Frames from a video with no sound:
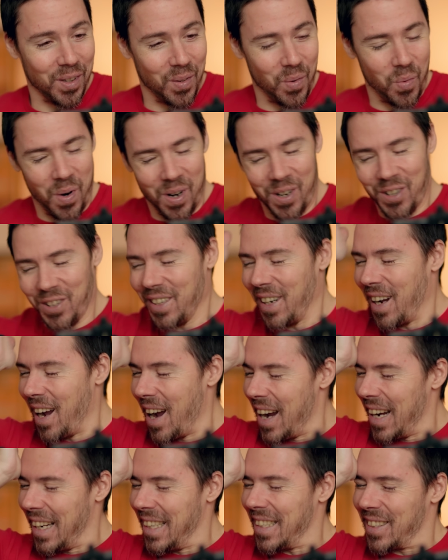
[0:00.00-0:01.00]
the worst
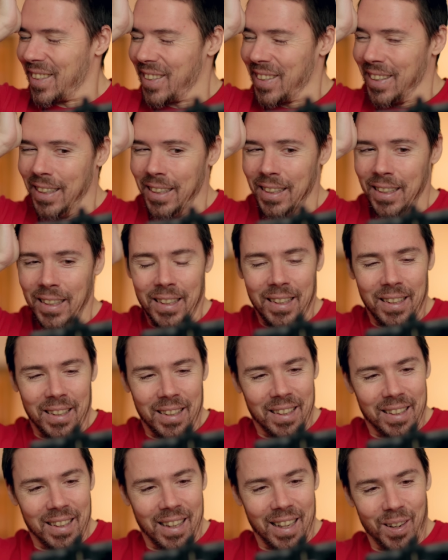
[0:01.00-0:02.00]
kinds.
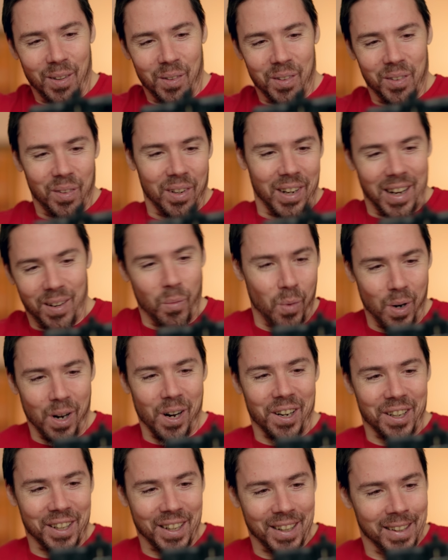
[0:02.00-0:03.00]
They don't
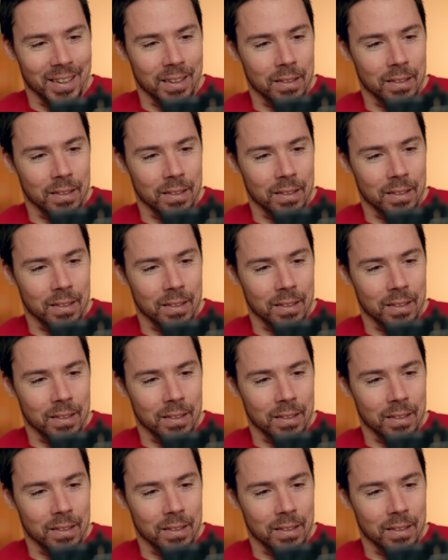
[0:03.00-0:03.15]
work.